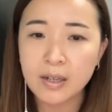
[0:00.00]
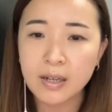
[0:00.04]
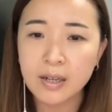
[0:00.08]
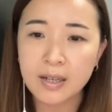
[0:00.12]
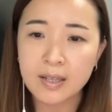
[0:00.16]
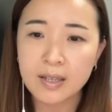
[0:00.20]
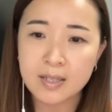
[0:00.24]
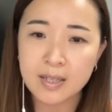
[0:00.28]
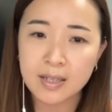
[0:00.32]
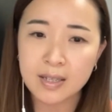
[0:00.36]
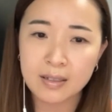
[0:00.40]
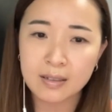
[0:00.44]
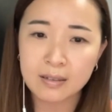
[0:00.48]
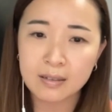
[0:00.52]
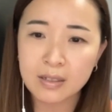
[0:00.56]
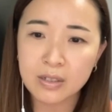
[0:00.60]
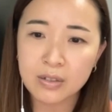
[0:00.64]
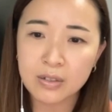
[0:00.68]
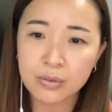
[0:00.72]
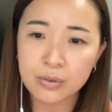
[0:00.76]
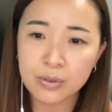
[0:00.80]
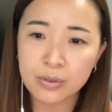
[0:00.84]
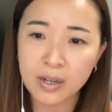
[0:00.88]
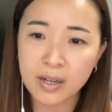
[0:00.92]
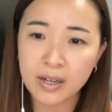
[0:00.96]
And secondly,
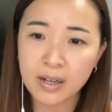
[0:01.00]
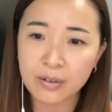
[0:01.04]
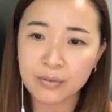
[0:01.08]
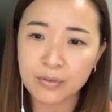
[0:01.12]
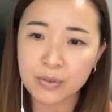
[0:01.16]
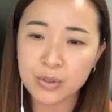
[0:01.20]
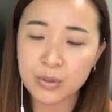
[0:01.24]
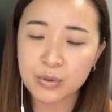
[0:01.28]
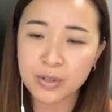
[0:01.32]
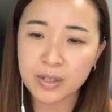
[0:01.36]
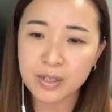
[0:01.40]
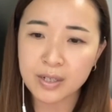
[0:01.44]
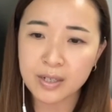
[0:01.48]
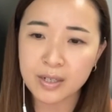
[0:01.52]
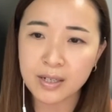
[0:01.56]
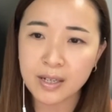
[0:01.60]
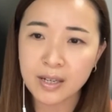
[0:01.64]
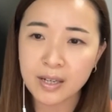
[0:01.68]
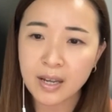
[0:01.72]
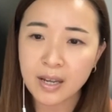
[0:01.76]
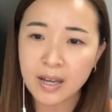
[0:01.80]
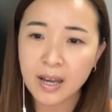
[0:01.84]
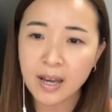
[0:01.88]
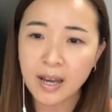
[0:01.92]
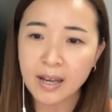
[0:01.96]
do not ever treat it
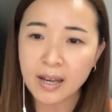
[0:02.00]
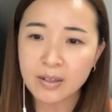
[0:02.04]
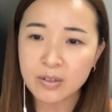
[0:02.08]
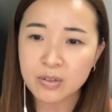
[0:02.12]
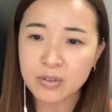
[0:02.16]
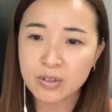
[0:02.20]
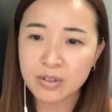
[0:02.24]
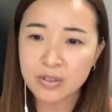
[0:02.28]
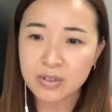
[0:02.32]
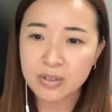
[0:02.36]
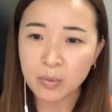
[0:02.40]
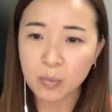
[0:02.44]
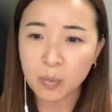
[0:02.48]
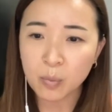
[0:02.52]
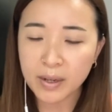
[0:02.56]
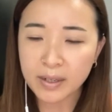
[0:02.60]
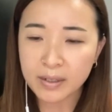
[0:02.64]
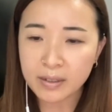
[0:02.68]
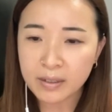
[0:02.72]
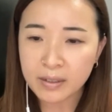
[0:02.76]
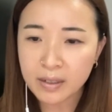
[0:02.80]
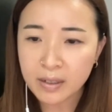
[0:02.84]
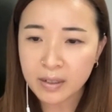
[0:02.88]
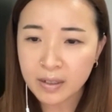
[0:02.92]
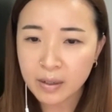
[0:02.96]
as just a
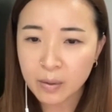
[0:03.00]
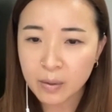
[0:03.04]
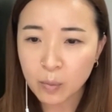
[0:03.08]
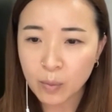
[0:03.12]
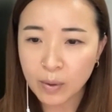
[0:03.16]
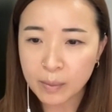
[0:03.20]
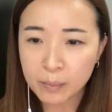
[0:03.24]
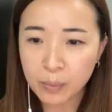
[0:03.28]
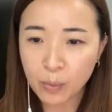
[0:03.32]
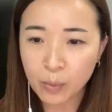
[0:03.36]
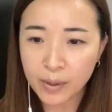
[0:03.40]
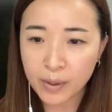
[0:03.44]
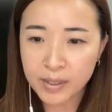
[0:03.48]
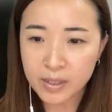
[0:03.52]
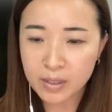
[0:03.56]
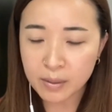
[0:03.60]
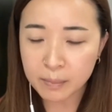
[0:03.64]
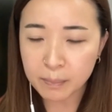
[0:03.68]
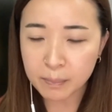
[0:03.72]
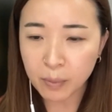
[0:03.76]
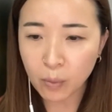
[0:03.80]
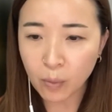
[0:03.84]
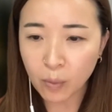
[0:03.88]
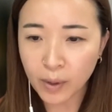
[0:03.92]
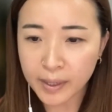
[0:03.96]
one
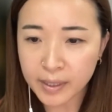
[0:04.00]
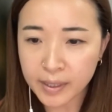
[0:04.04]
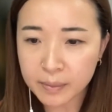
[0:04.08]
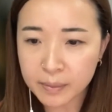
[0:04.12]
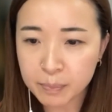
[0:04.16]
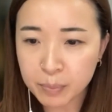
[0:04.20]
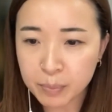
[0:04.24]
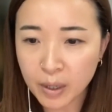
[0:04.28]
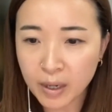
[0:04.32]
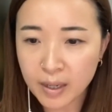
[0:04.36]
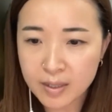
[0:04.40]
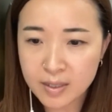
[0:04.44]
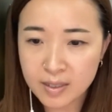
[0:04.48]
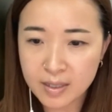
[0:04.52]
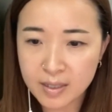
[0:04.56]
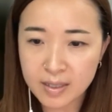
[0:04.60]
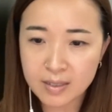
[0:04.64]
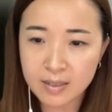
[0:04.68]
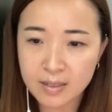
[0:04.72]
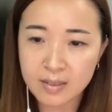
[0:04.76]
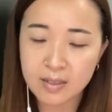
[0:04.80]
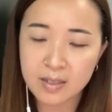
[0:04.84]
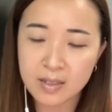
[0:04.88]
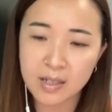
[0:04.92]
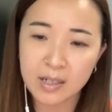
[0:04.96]
point-to-point process,
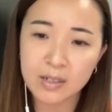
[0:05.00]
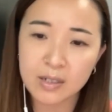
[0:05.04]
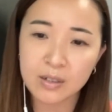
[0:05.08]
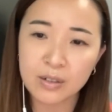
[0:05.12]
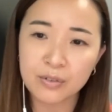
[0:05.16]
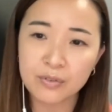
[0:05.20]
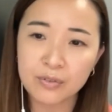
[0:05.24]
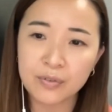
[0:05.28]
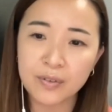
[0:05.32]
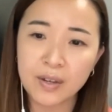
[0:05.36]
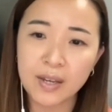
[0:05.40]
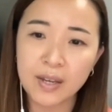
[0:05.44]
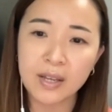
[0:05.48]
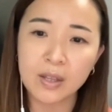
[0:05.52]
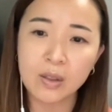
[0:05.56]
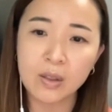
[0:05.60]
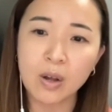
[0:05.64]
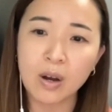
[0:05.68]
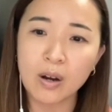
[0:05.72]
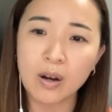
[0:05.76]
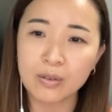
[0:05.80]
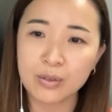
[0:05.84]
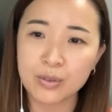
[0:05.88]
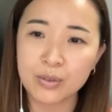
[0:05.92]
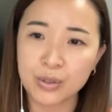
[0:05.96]
instead of a
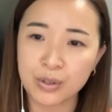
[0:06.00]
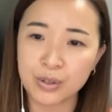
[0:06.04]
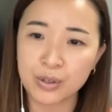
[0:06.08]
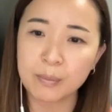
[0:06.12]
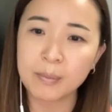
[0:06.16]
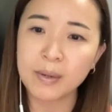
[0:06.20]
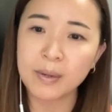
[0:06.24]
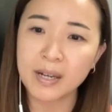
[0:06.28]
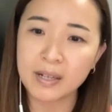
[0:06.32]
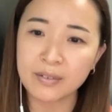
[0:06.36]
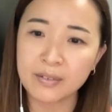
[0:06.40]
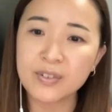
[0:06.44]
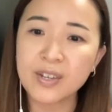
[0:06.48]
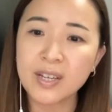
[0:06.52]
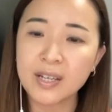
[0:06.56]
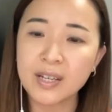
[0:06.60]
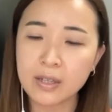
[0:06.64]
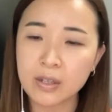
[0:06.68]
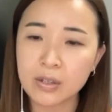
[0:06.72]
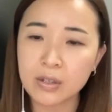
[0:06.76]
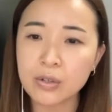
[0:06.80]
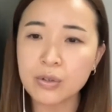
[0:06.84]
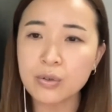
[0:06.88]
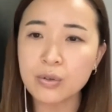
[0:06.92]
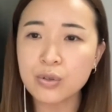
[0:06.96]
long-term kind of
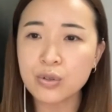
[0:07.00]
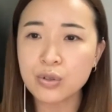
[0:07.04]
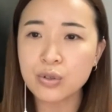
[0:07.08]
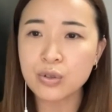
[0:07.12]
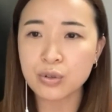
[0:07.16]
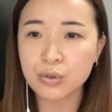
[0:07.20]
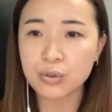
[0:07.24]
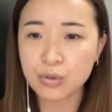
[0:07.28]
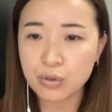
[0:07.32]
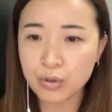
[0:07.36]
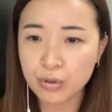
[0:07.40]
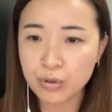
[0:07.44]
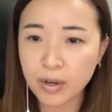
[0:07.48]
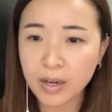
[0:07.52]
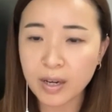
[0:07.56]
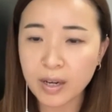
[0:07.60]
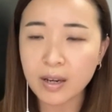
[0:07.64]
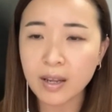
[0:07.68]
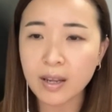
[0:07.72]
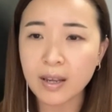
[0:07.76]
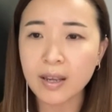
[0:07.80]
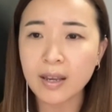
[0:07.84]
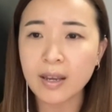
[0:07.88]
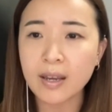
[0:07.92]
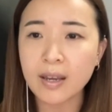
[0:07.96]
getting used to
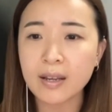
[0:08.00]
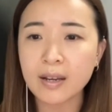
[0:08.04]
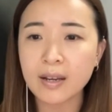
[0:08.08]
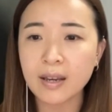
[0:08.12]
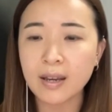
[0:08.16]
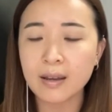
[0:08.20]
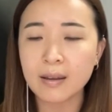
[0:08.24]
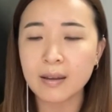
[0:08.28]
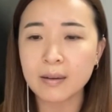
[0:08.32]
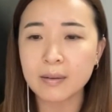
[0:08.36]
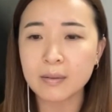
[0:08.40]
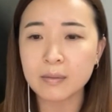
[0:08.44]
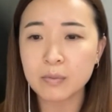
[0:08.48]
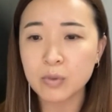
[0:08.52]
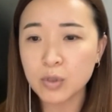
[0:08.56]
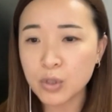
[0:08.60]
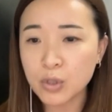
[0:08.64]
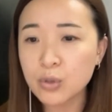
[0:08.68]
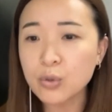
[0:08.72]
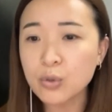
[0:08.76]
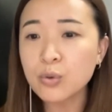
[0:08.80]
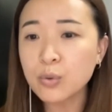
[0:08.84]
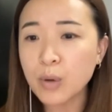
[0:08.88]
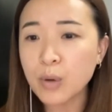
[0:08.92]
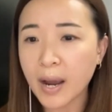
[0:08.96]
training it and
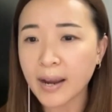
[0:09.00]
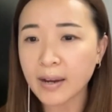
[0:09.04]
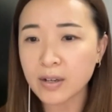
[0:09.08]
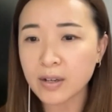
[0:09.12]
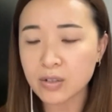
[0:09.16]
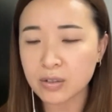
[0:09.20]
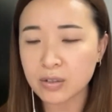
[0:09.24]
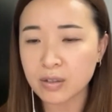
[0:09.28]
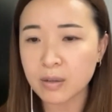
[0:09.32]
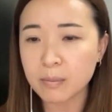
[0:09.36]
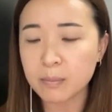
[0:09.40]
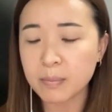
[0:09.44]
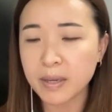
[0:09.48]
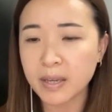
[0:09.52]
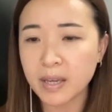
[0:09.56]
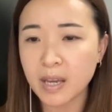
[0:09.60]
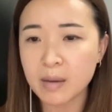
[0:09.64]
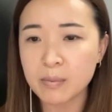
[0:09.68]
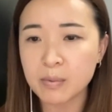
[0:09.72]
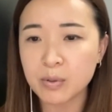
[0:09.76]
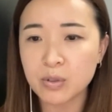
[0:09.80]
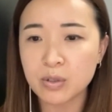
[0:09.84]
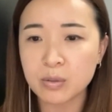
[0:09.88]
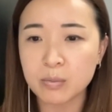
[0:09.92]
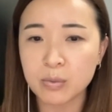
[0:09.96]
you actually being
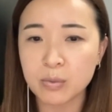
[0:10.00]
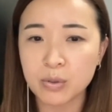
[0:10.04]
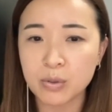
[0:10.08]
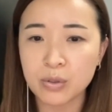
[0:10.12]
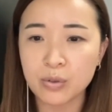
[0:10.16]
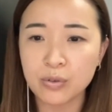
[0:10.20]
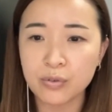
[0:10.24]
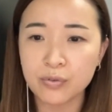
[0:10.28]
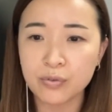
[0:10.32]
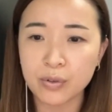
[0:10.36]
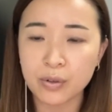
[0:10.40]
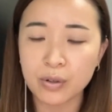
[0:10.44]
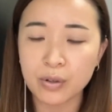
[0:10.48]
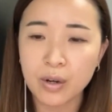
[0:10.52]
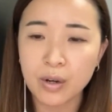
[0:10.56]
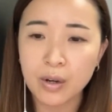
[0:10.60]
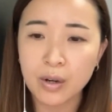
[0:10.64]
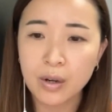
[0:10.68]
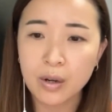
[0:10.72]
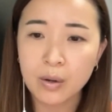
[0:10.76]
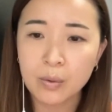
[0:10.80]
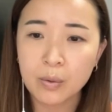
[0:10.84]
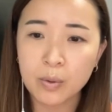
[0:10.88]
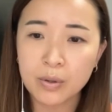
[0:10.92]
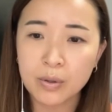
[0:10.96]
able to maneuver
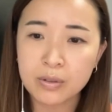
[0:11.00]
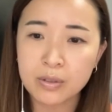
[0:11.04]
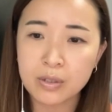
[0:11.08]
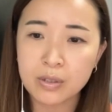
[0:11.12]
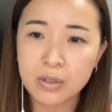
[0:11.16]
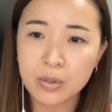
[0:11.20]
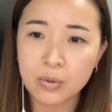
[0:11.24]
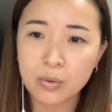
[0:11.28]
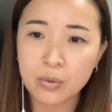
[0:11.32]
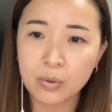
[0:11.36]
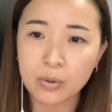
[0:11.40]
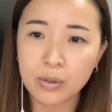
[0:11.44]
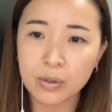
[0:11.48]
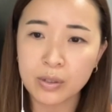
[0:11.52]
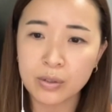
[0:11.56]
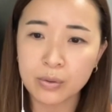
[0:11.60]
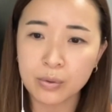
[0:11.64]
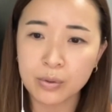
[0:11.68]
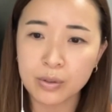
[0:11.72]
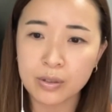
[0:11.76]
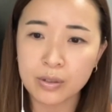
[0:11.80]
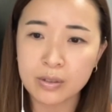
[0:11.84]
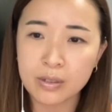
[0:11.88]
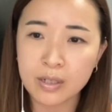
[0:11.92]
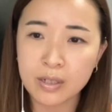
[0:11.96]
with the tool in
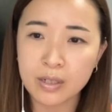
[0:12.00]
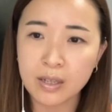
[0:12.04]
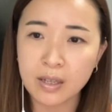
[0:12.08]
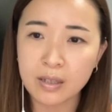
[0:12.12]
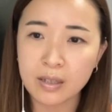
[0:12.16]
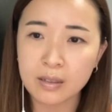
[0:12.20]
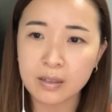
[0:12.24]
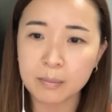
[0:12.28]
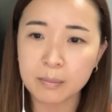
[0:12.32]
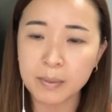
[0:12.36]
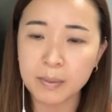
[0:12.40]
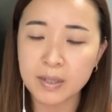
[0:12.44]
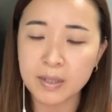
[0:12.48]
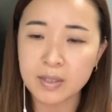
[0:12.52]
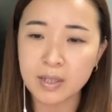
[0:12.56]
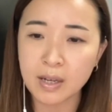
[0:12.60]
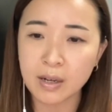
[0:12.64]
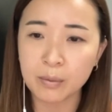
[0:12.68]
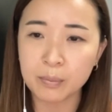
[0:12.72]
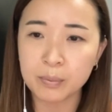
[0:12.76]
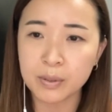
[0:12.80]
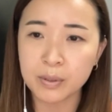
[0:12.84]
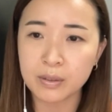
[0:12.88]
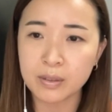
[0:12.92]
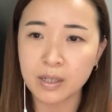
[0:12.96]
order to get the best
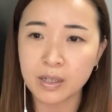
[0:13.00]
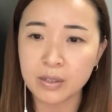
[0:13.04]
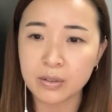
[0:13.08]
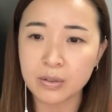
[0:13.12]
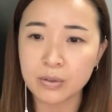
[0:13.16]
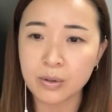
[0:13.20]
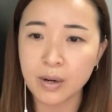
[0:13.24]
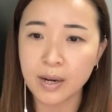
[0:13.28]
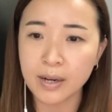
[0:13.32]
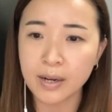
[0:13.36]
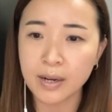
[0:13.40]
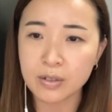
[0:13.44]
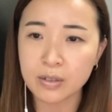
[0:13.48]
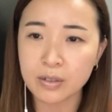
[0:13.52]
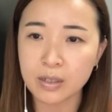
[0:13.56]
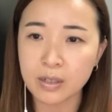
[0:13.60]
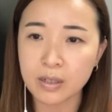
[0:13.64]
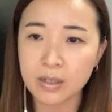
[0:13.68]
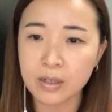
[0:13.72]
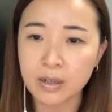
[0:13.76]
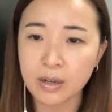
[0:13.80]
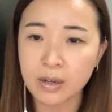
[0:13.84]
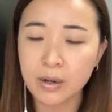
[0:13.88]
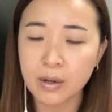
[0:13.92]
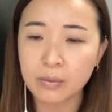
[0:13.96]
output that you
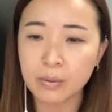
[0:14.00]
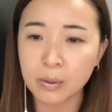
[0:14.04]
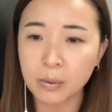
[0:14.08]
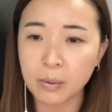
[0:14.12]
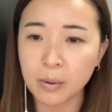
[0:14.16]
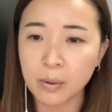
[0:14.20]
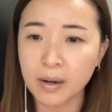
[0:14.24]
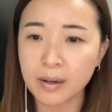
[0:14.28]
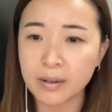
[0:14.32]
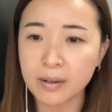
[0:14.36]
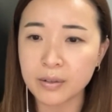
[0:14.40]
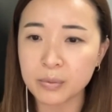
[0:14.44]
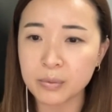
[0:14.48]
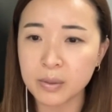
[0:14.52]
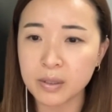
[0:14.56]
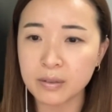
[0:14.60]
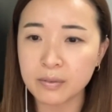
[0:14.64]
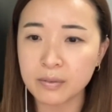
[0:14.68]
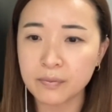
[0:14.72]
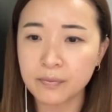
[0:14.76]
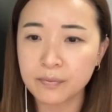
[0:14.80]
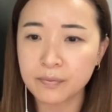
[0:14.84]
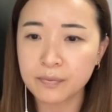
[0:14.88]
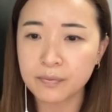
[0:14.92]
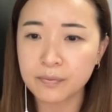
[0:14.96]
actually require as well.